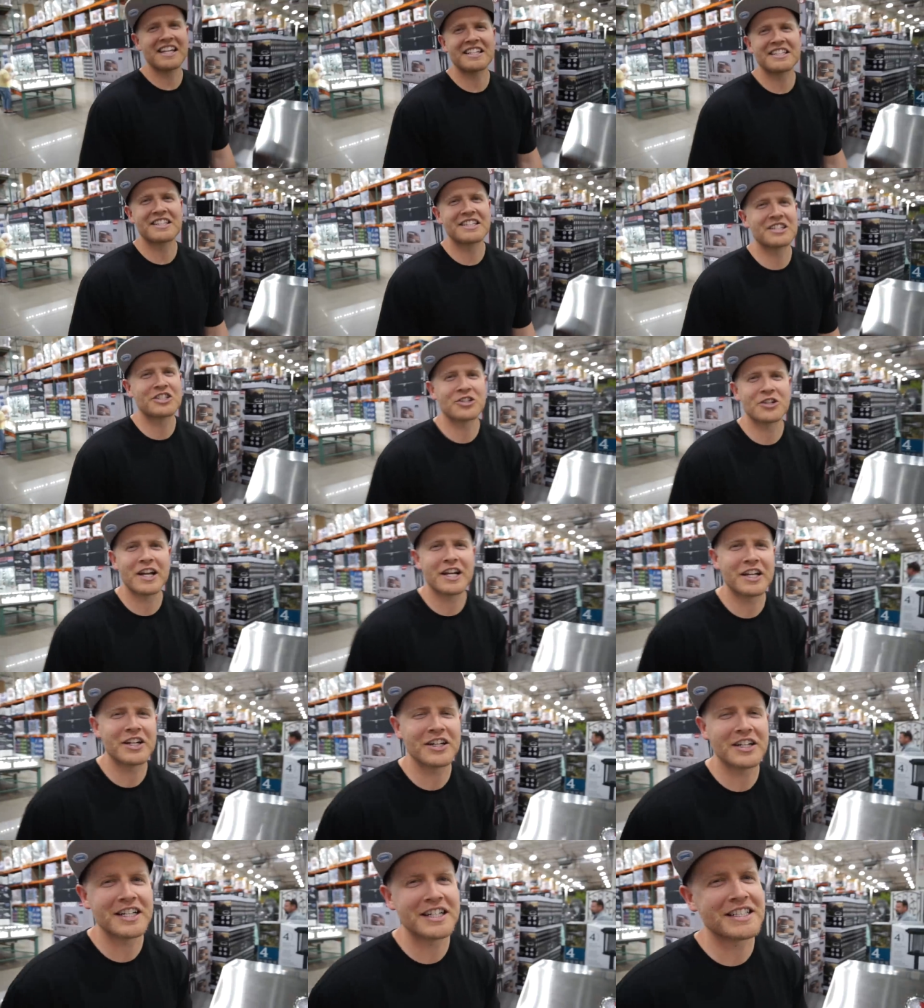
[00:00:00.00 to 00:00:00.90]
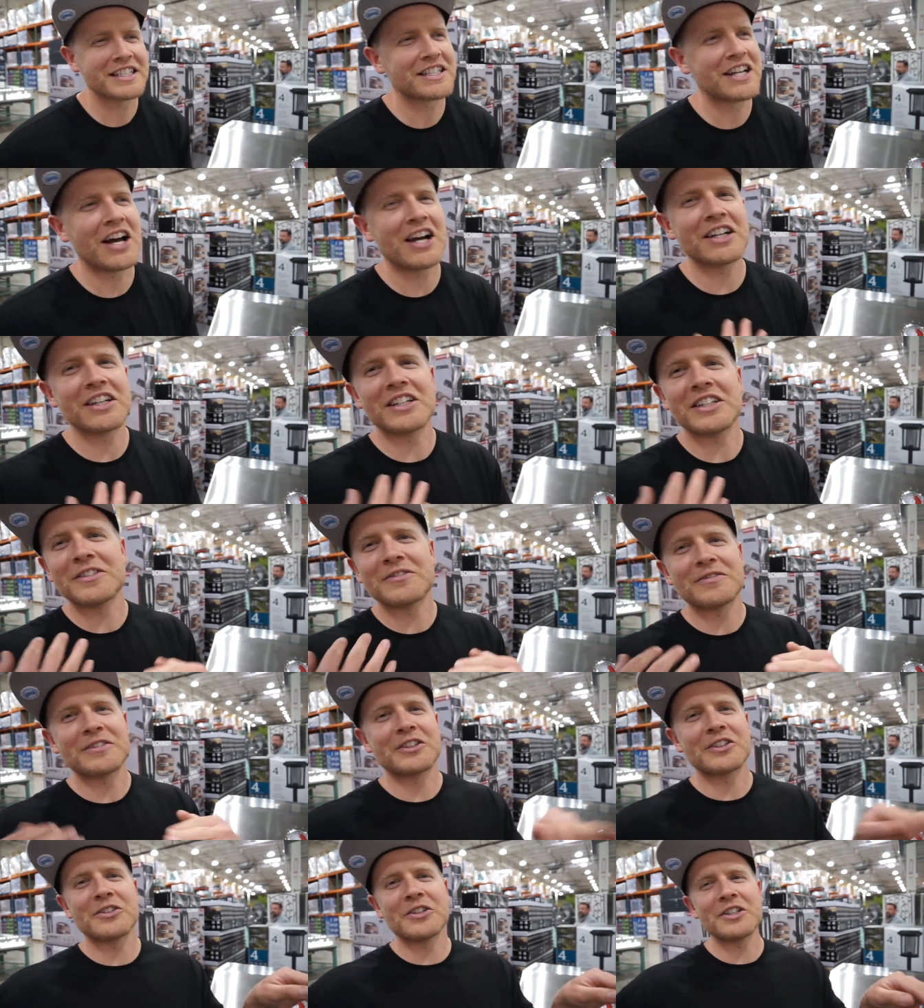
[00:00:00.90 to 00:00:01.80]
printer's catch on fire. The Traeger is not good
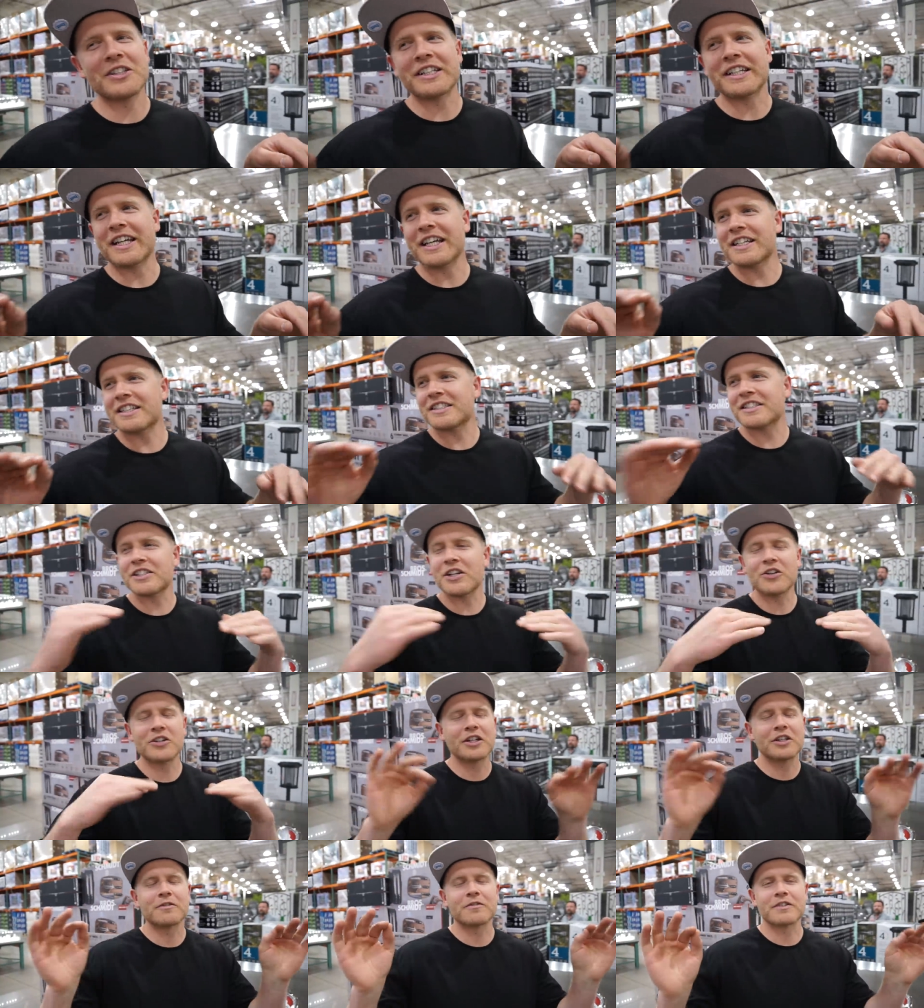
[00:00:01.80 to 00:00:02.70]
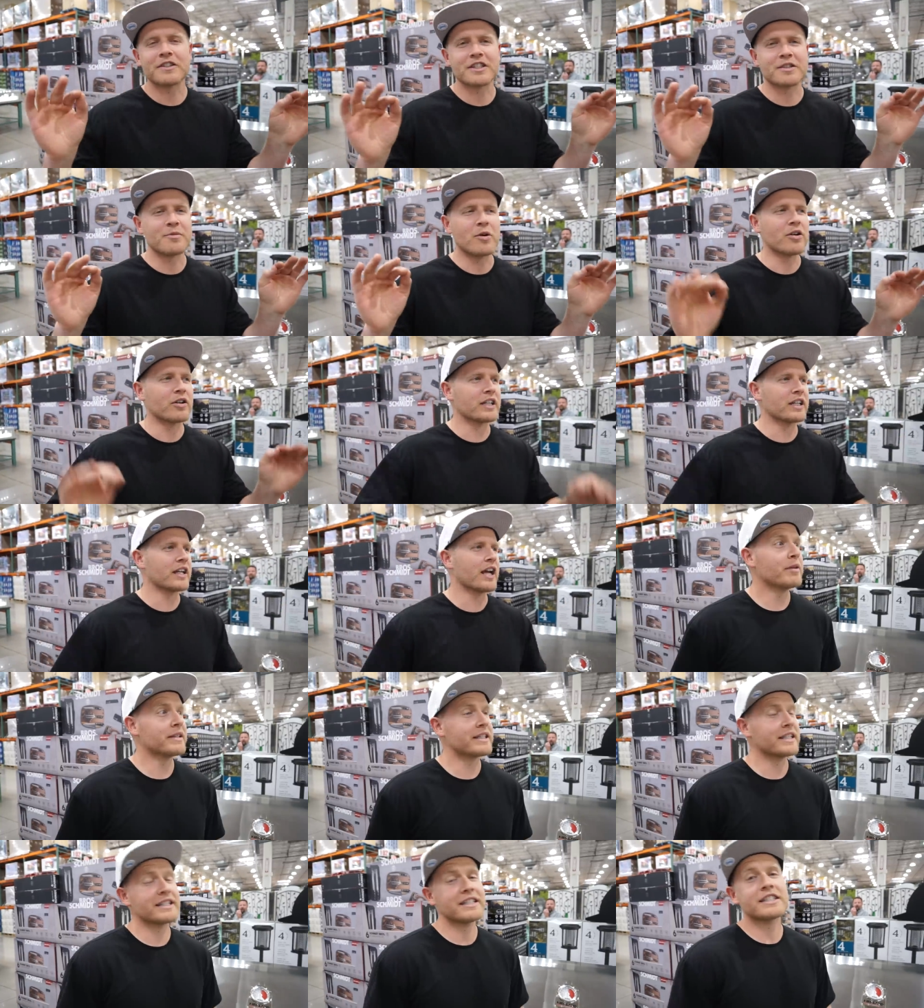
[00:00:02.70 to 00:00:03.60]
for grilling. It's so good for smoking.
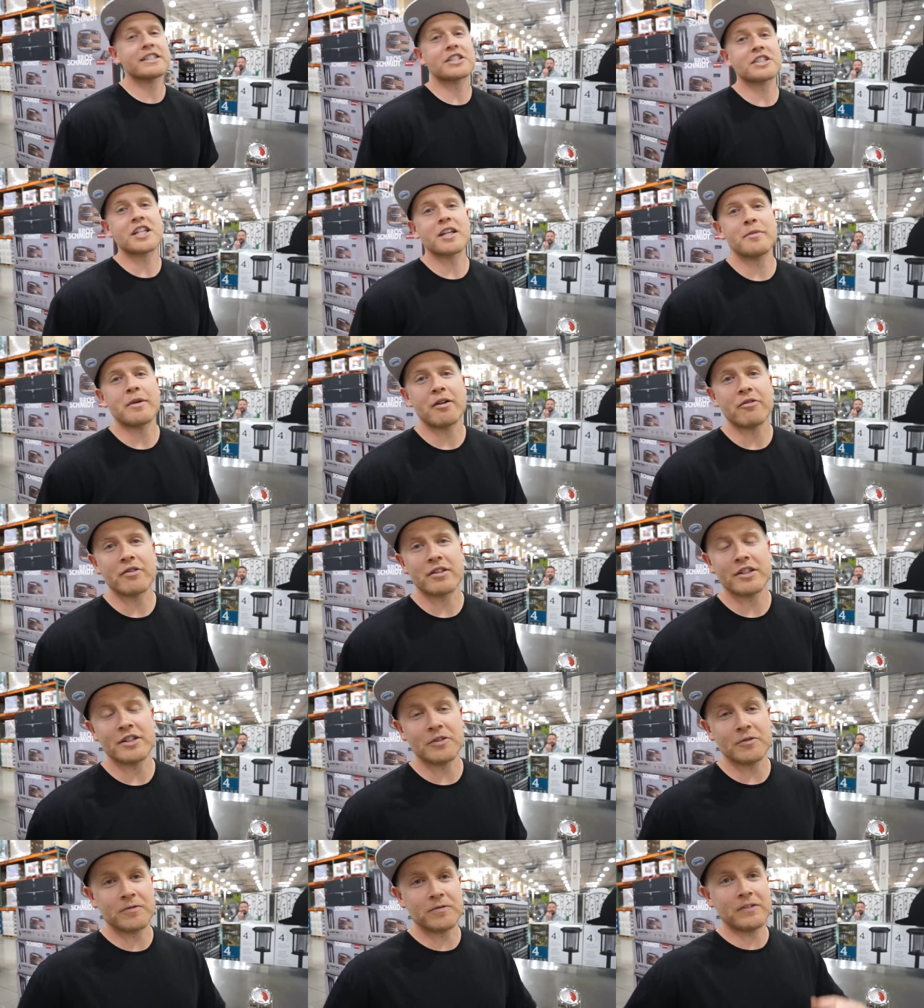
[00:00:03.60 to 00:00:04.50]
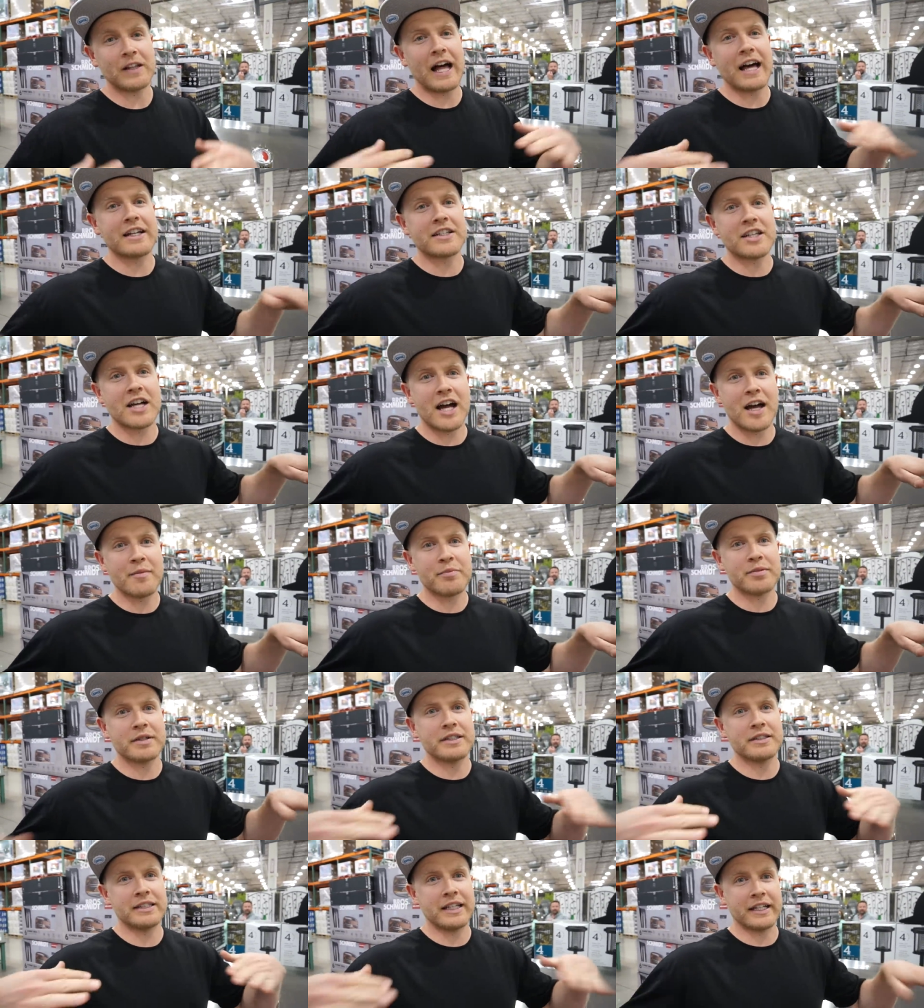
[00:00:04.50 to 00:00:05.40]
But they did just come out with a new flat top,
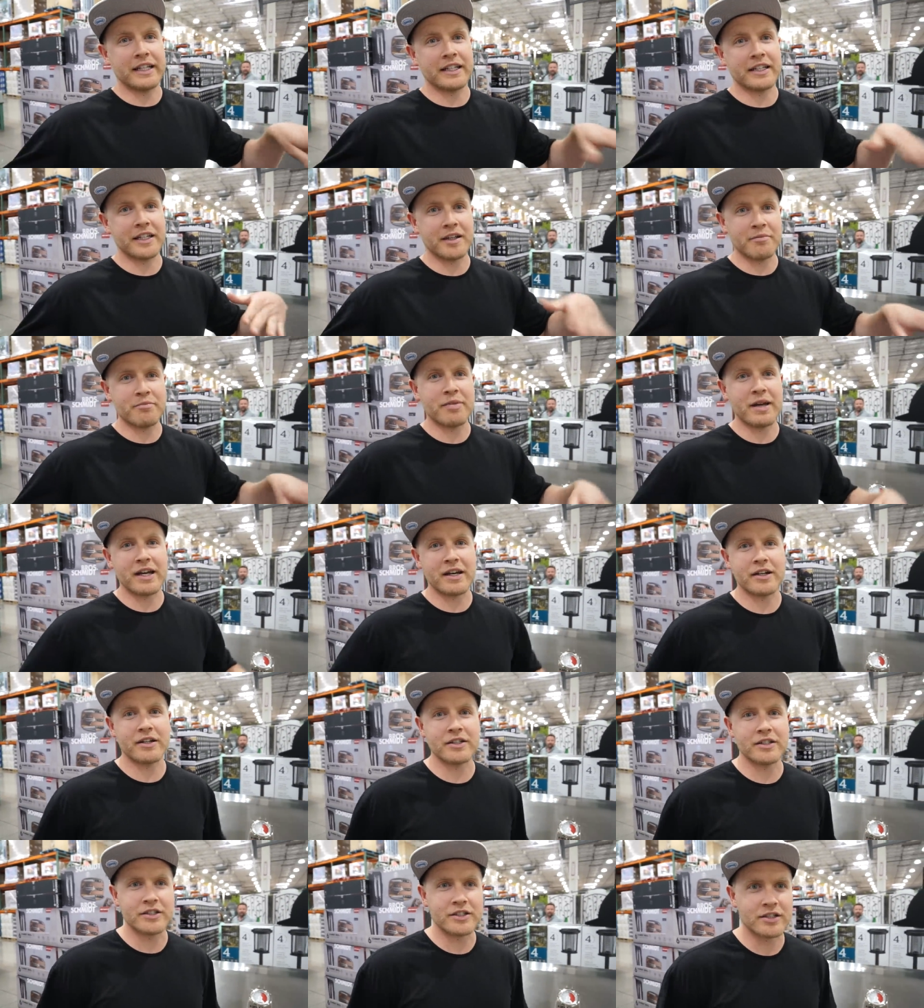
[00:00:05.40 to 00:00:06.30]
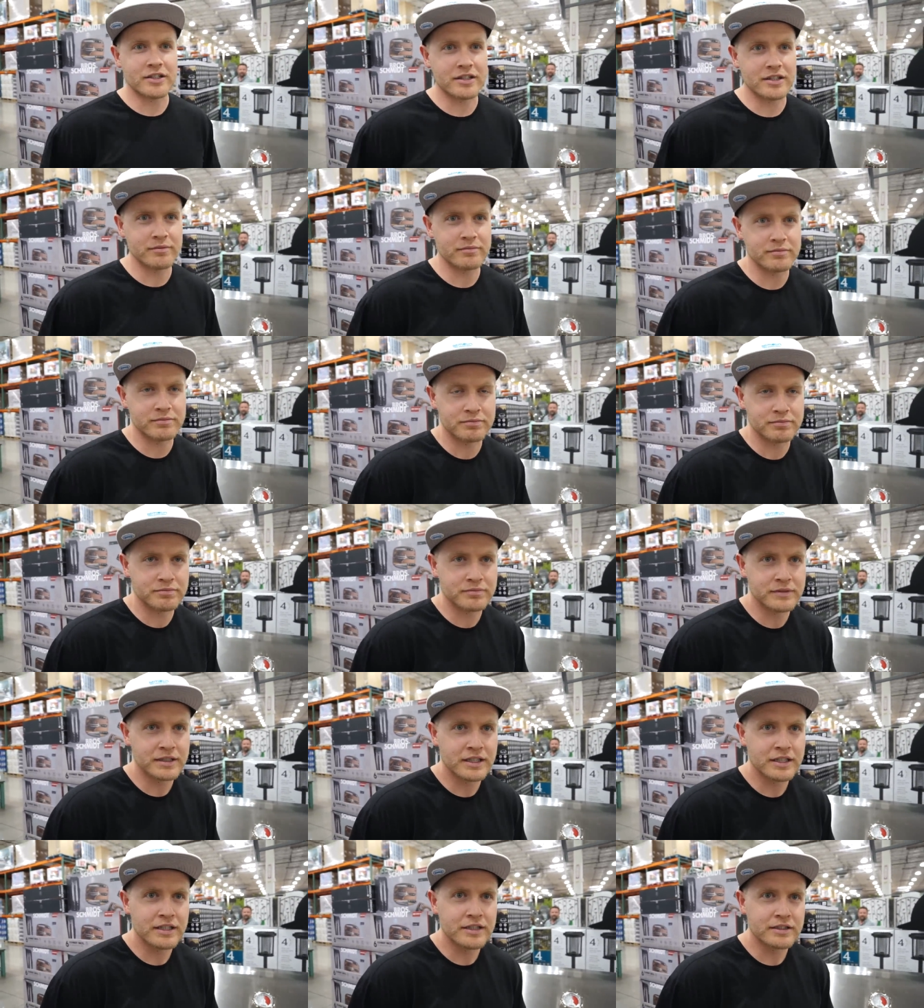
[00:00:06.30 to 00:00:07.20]
like a competitor to the
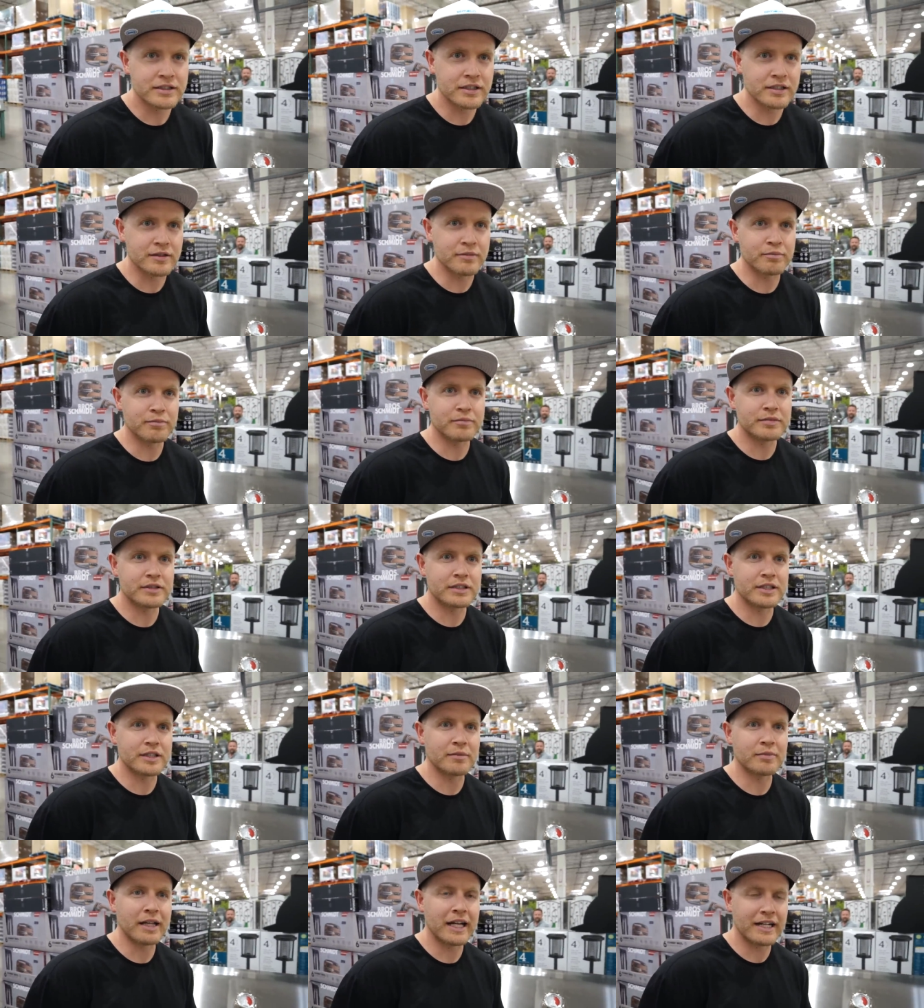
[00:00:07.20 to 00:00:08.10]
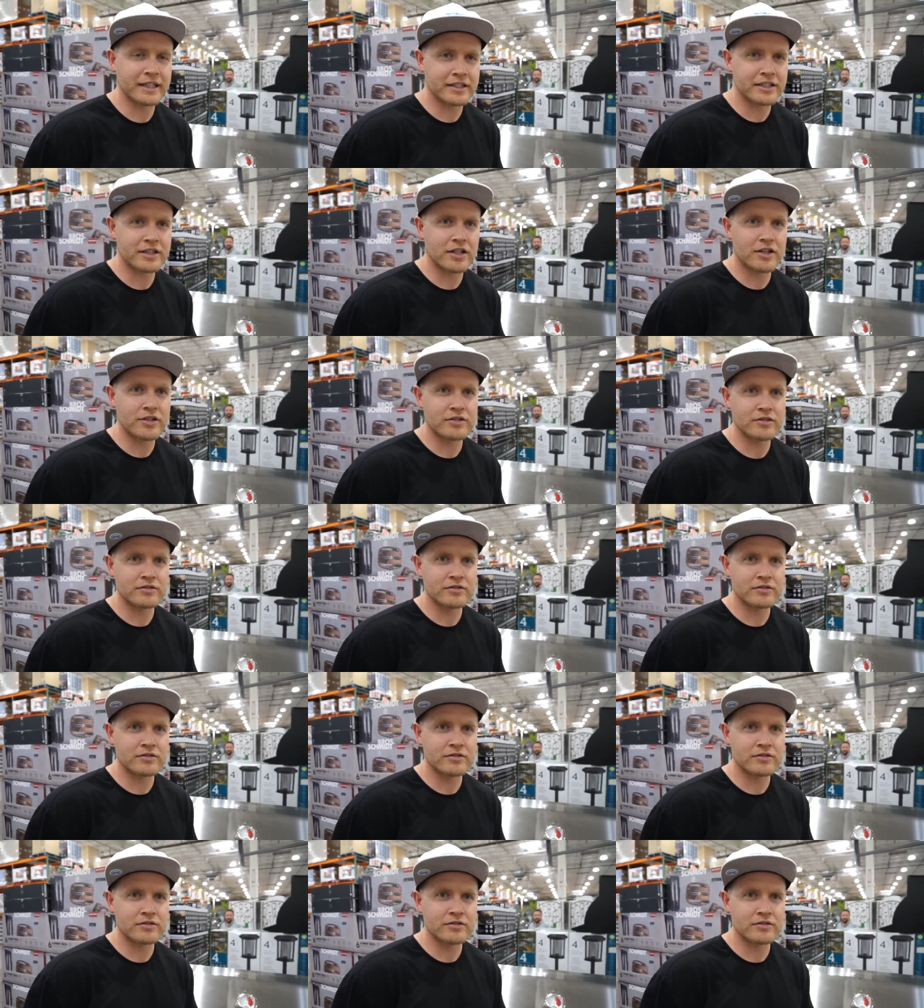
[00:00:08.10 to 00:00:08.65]
Blackstone. To the Blackstone.